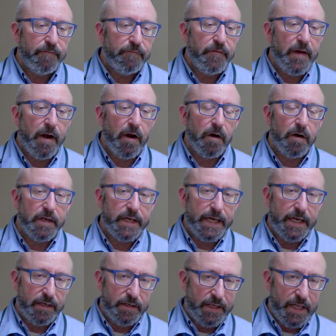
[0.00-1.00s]

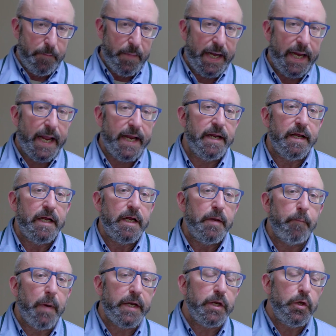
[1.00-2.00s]
fairly limited,
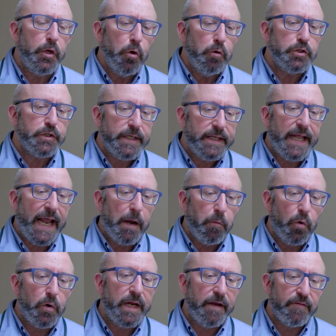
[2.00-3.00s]
but usually that
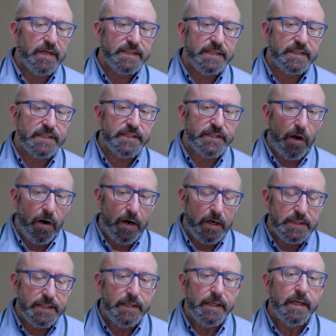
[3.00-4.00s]
will give us a
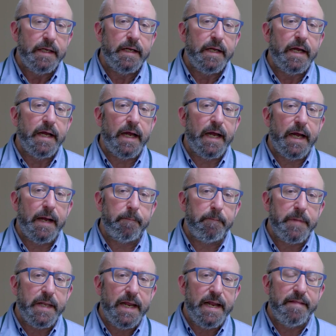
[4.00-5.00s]
start.
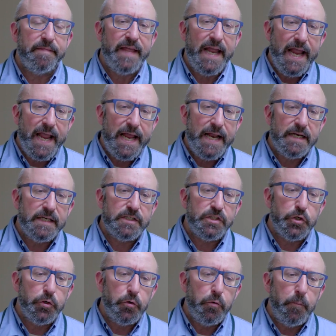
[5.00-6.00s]
And then
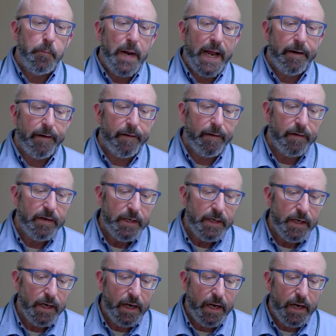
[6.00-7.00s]
to better
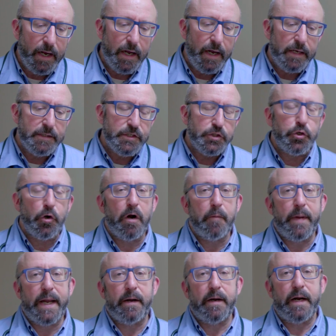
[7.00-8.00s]

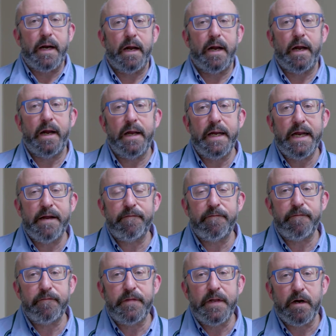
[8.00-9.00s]
determine
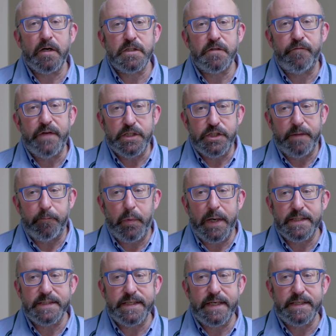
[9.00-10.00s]
if there's vision
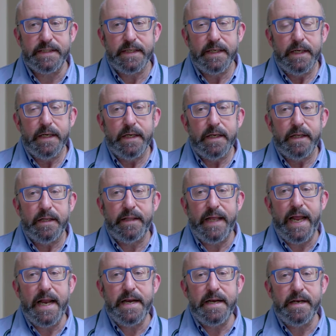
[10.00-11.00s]
present,
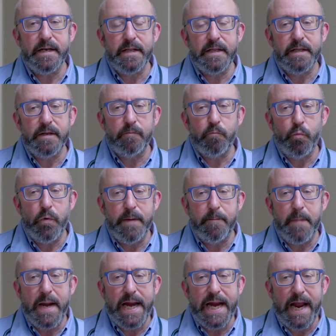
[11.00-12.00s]
then we
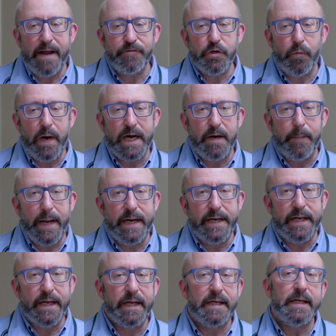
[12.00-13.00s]
may have to recommend
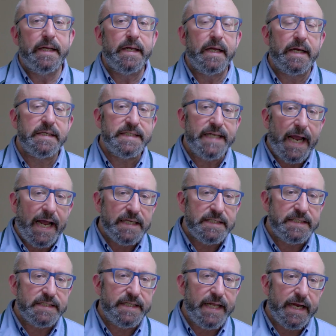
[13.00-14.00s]
a
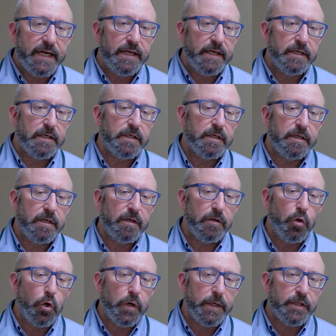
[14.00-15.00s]
test that can
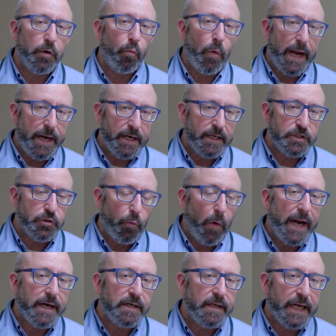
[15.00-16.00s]
look at the retina
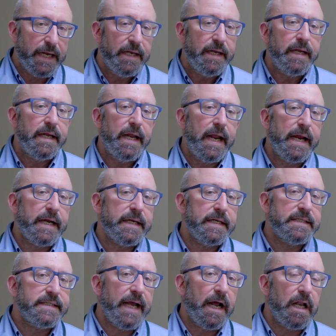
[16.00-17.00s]
directly and
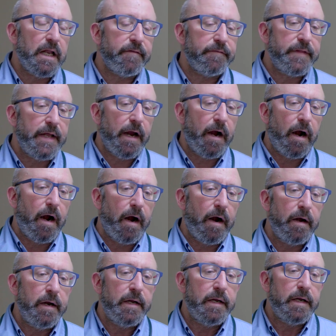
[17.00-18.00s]
can tell if there
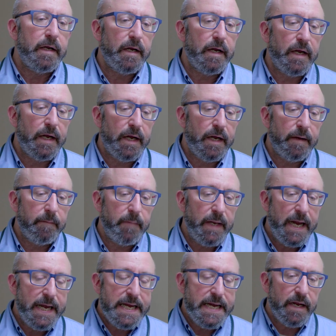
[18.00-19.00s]
are
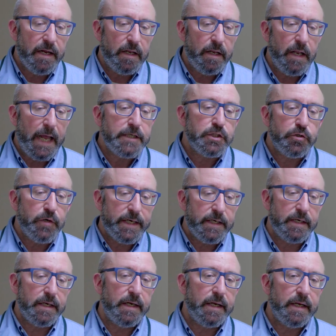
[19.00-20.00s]
any
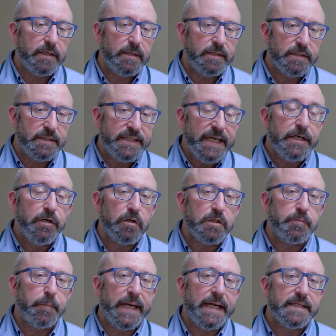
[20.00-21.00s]
electric
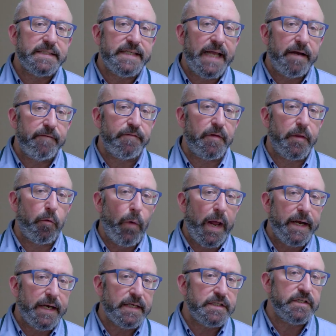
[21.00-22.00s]
signals being sent from the
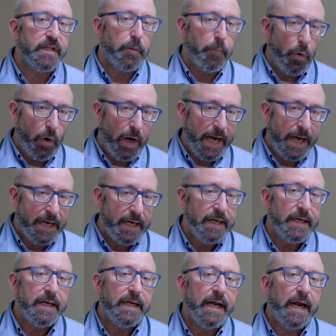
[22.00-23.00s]
retina to the brain.
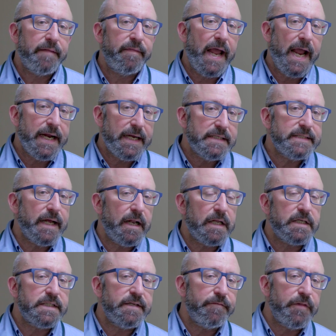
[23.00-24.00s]
And that can tell
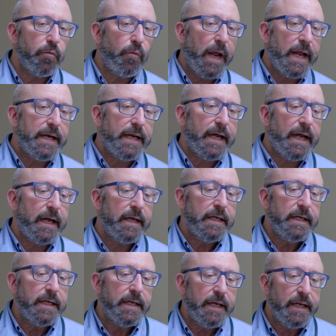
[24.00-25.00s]
us if the retina
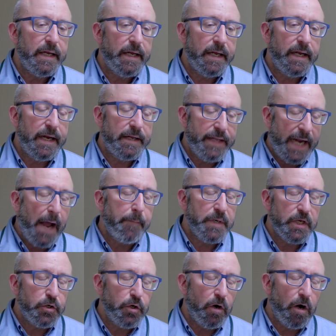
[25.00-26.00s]
and the
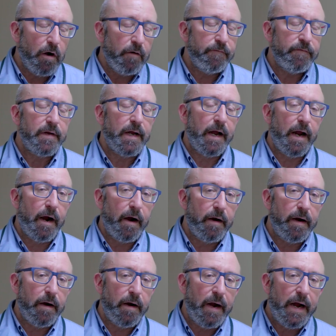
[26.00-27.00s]
optic nerve
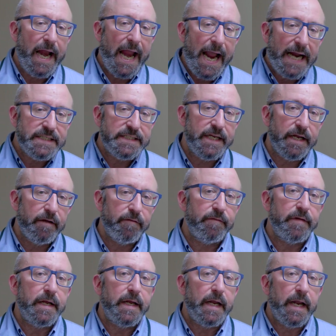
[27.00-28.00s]
are active
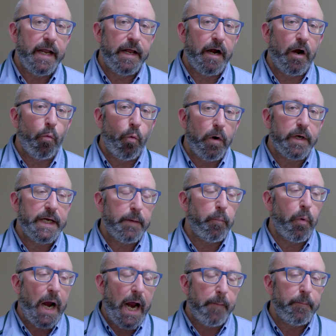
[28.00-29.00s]
and are working
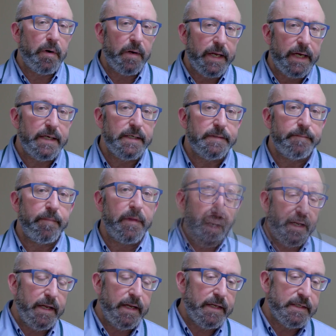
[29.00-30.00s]
properly.
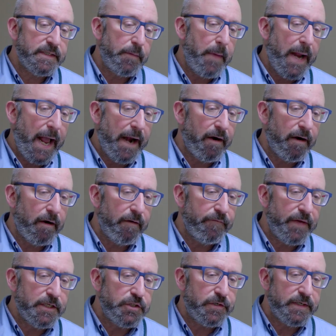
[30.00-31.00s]
As a matter of
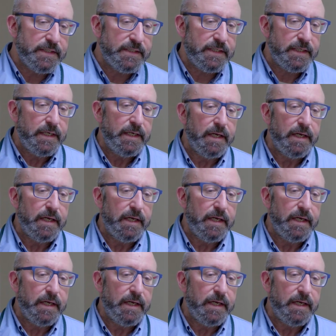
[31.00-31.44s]
interest,